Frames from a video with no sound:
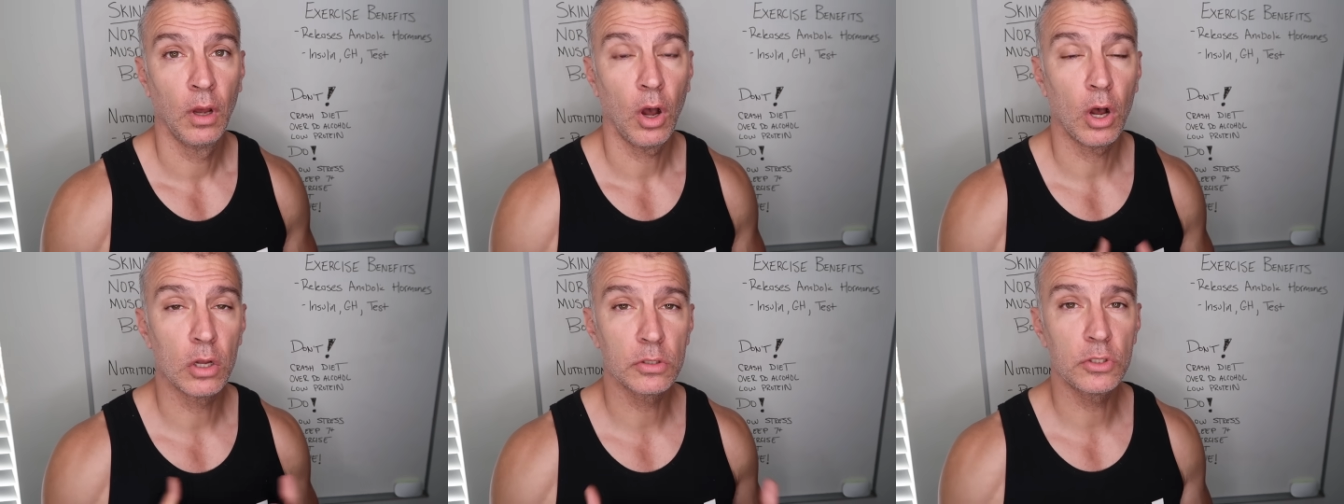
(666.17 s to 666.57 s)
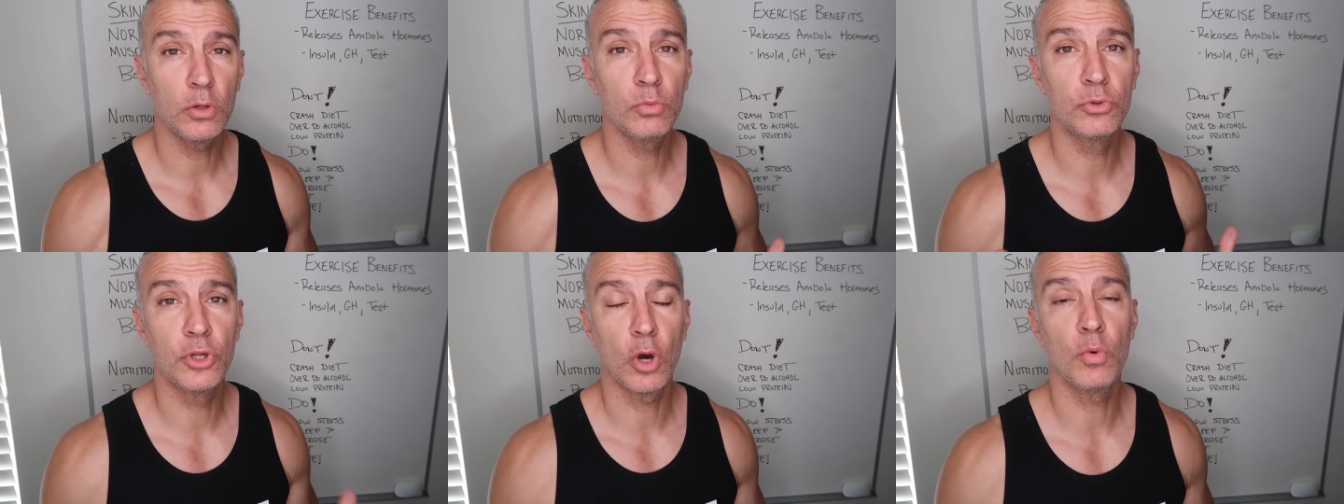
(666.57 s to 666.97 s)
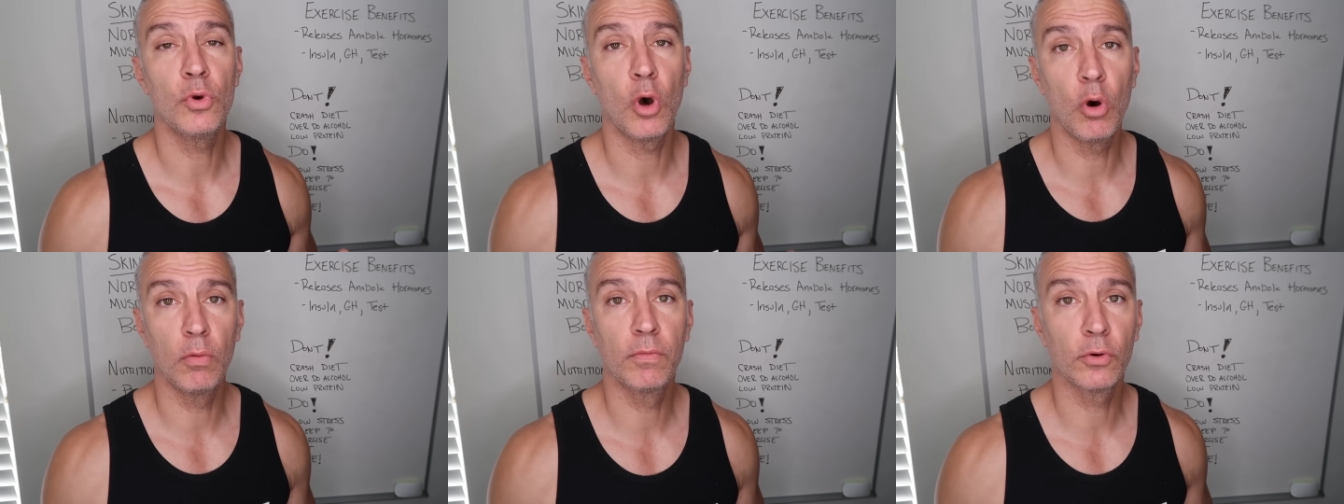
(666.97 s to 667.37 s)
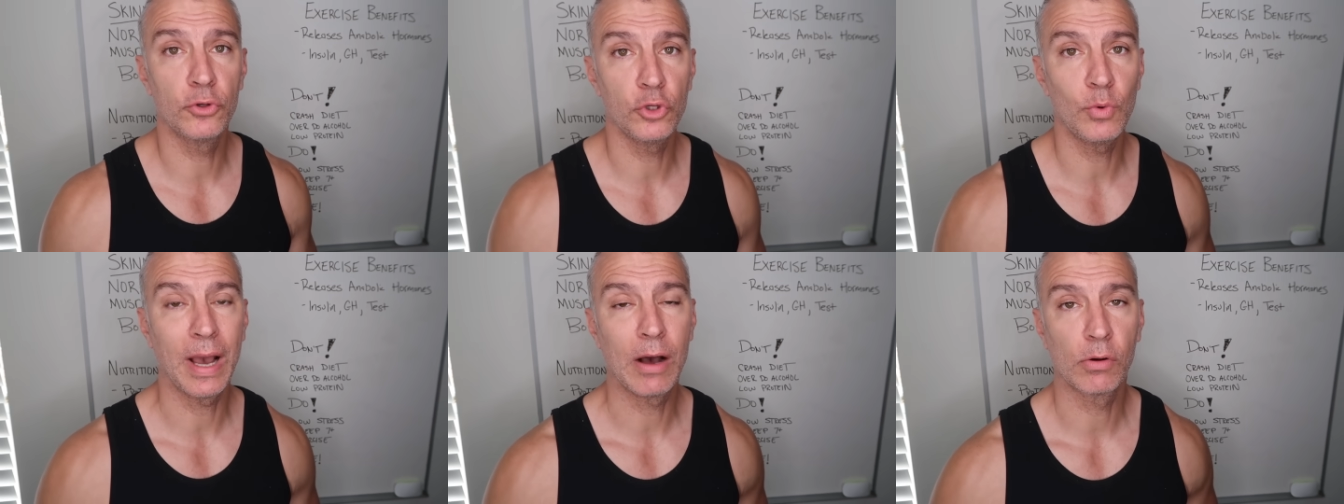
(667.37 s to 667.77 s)
Also, don't
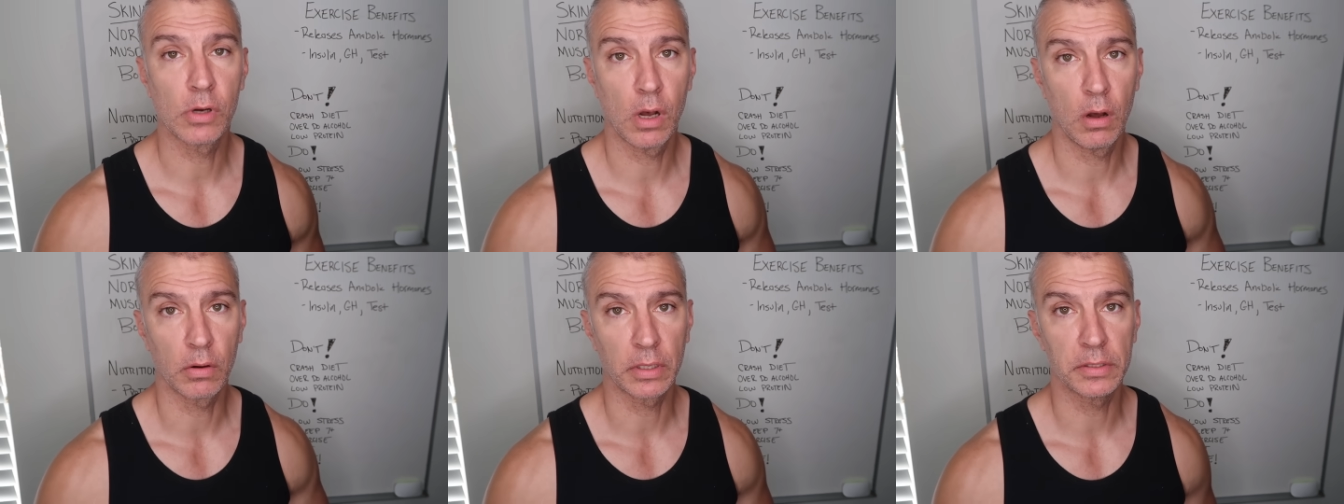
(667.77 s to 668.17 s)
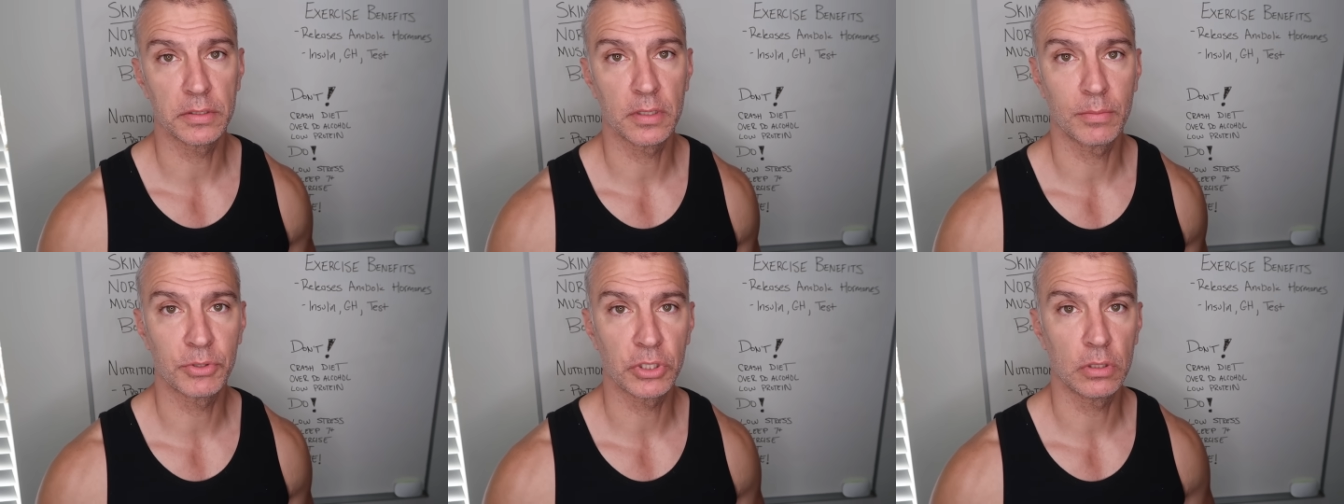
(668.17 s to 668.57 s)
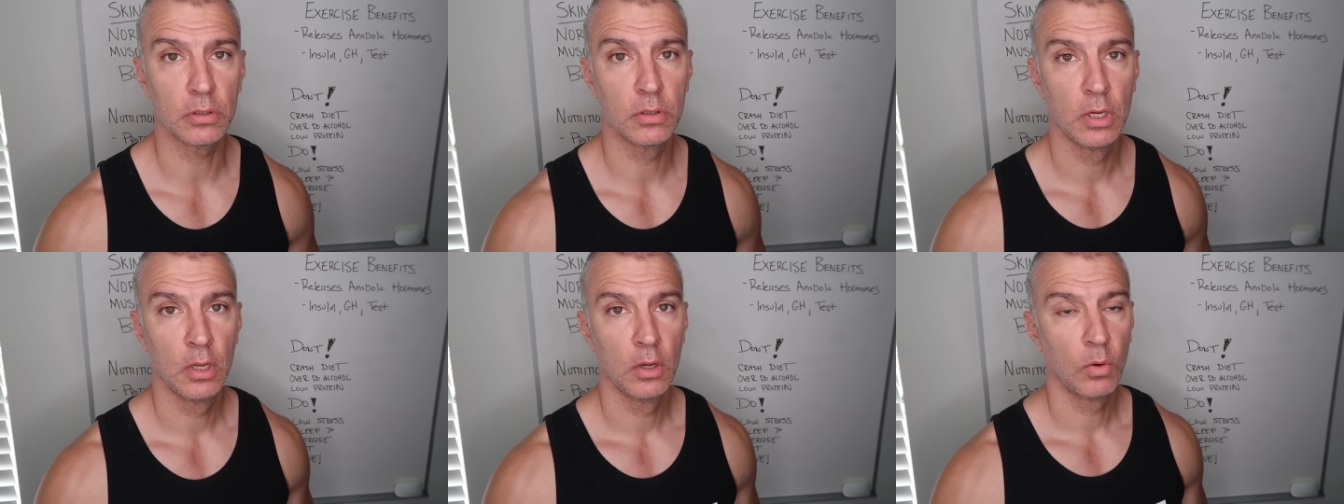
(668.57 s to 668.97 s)
overdo alcohol consumption.